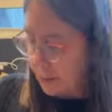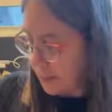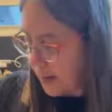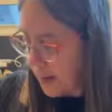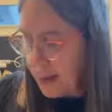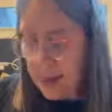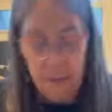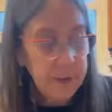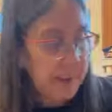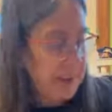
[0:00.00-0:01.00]
So I
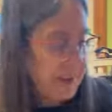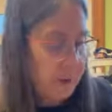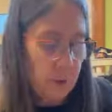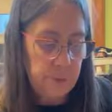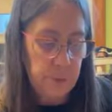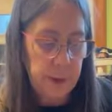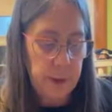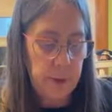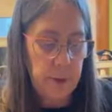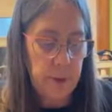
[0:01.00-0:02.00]
have a silver
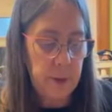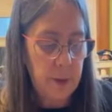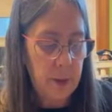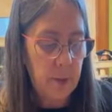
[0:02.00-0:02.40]
here.